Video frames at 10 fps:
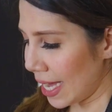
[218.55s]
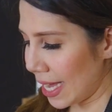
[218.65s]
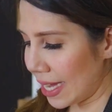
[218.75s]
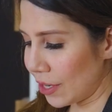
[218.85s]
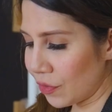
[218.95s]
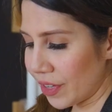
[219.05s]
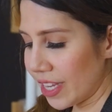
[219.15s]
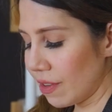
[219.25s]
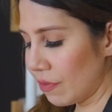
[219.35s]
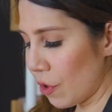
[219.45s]
and over
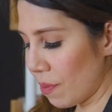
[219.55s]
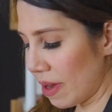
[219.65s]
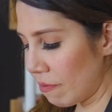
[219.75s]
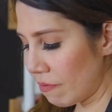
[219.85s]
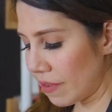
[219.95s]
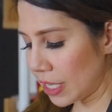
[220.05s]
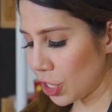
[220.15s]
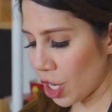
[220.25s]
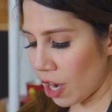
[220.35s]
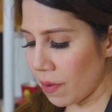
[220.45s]
here I've got my
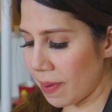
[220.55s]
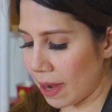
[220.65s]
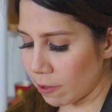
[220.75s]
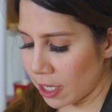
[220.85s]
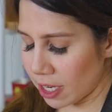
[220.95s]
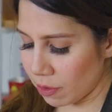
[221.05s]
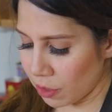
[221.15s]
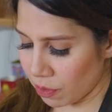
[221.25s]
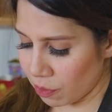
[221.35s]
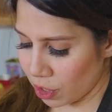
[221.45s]
fish curry powder,
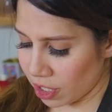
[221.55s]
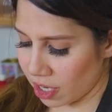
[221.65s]
which I'm just